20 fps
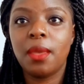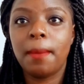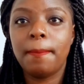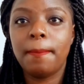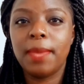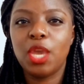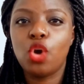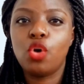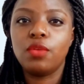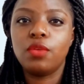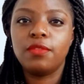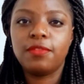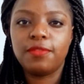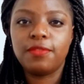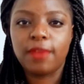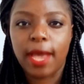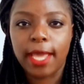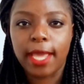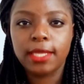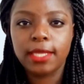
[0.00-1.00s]
be
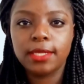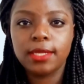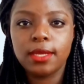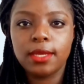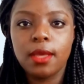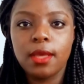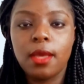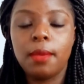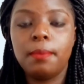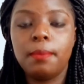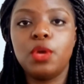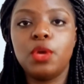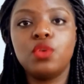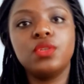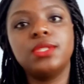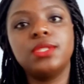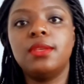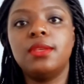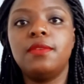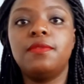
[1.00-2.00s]
confined,
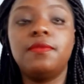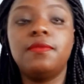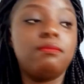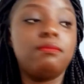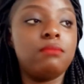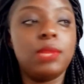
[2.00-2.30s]
because if,